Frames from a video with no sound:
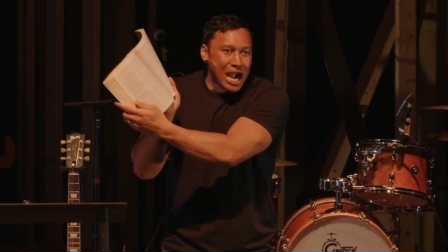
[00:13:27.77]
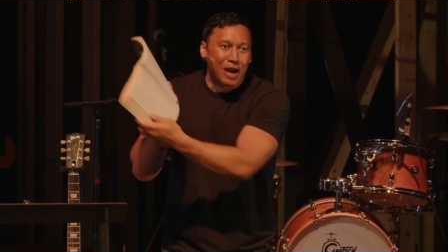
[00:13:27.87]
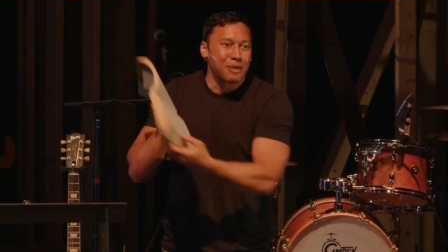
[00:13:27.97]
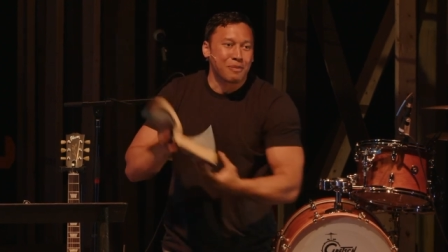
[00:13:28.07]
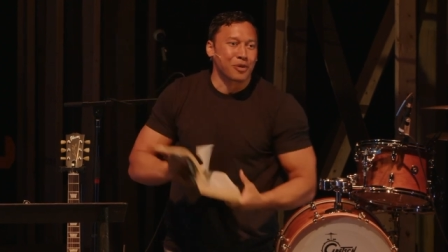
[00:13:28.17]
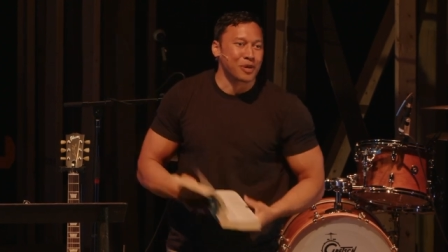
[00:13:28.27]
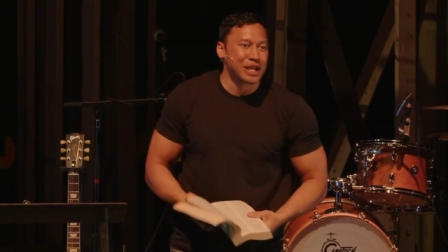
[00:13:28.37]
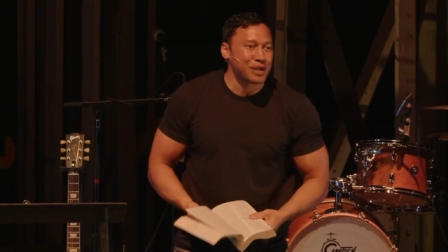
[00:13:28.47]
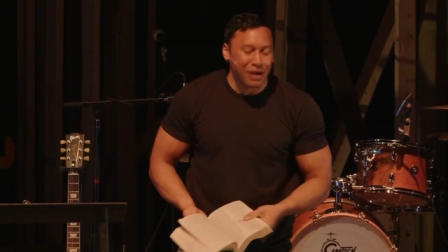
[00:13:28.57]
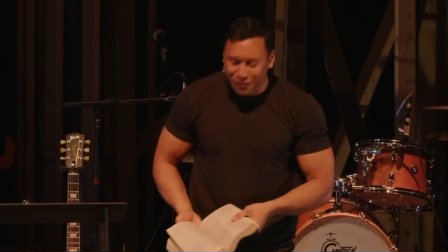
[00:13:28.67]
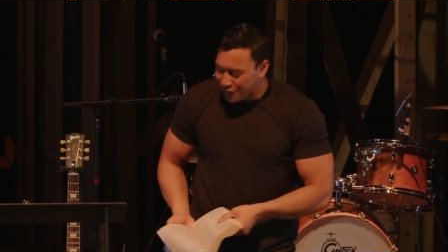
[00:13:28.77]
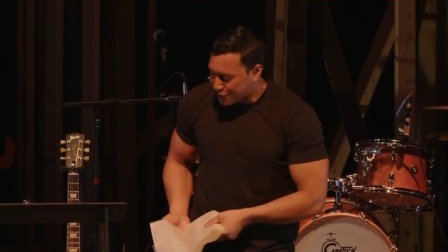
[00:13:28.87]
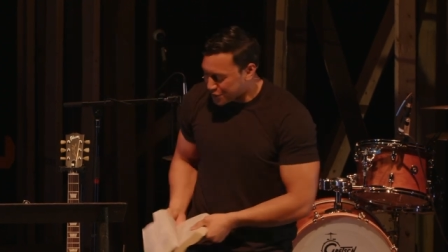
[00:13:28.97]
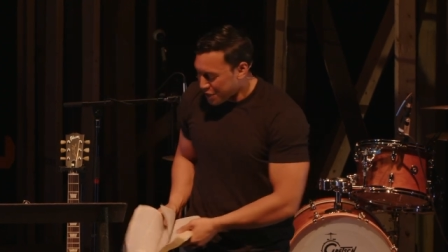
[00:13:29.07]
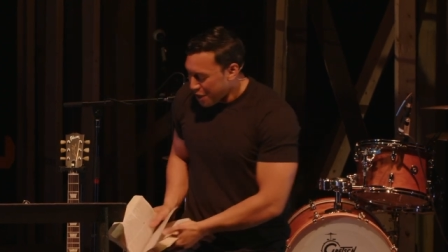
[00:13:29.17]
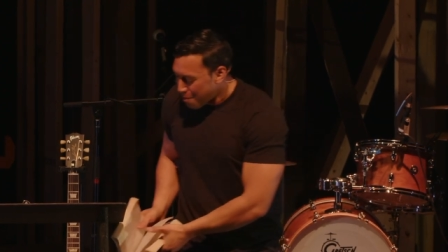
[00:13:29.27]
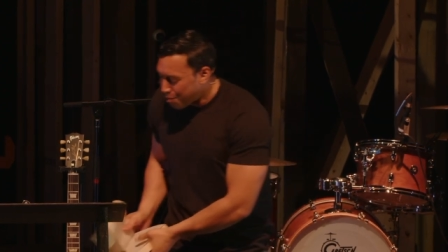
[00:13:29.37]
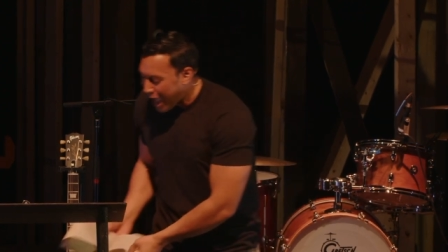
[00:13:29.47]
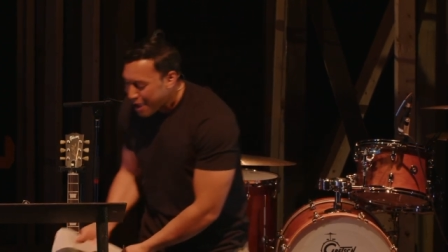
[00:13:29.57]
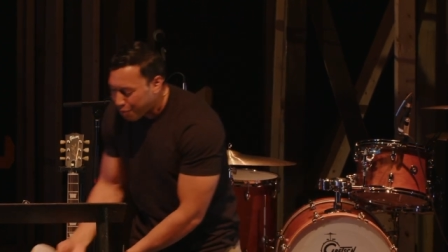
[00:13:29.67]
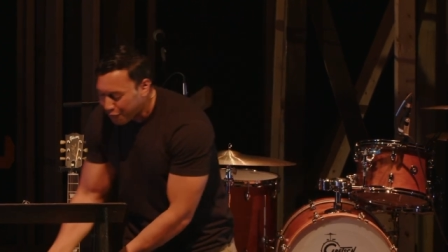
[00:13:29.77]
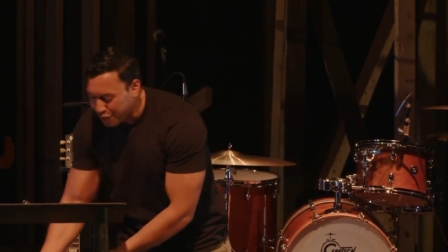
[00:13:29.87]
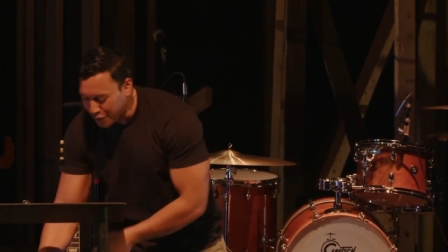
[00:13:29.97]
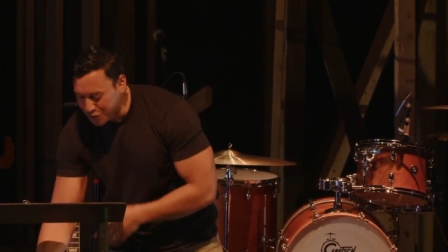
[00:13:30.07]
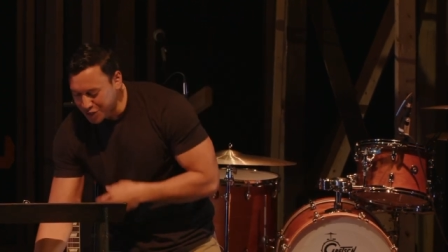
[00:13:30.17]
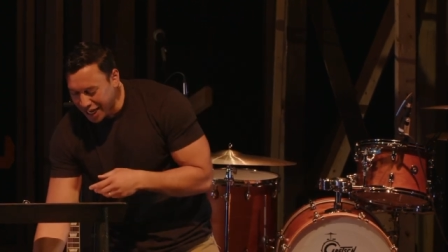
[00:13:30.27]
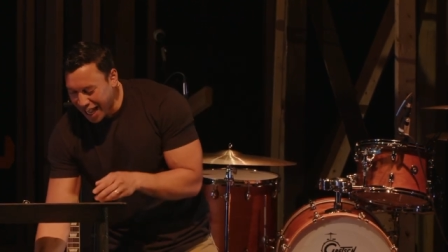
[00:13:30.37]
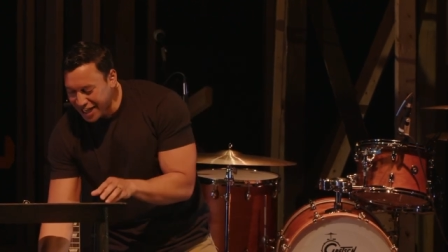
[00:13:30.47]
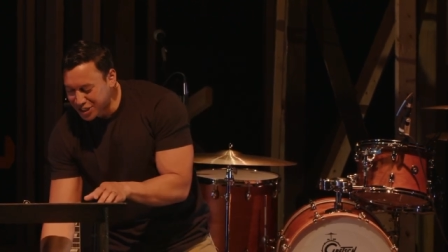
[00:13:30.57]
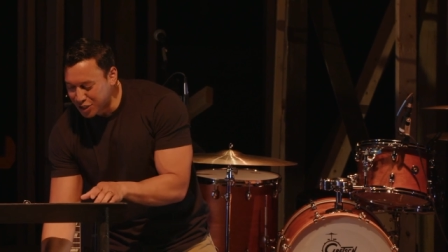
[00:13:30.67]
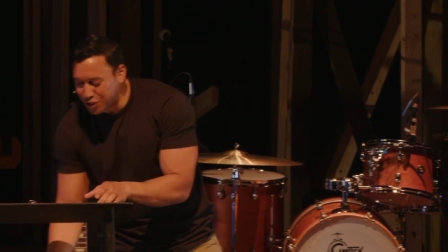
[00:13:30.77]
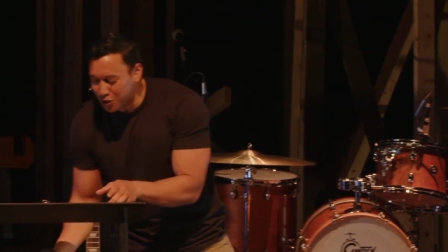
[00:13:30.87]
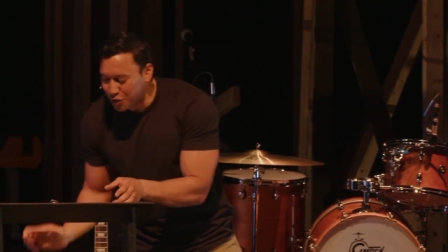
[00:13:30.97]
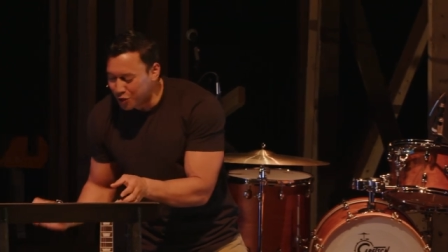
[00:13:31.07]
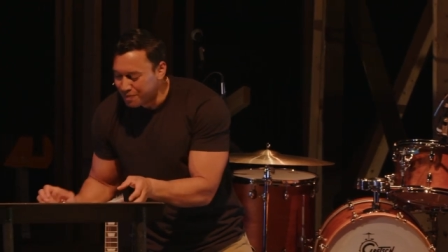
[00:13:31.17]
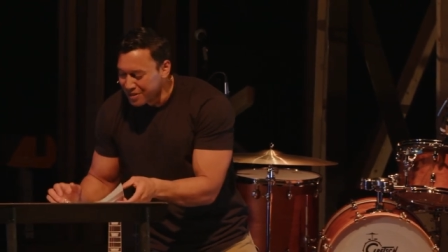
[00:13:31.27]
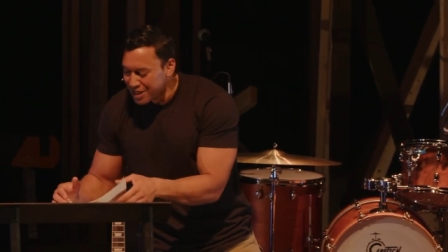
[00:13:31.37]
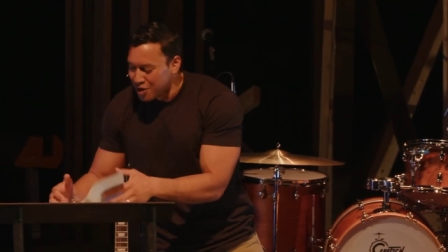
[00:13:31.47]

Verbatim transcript: I remember reading my first Bible verse that had to do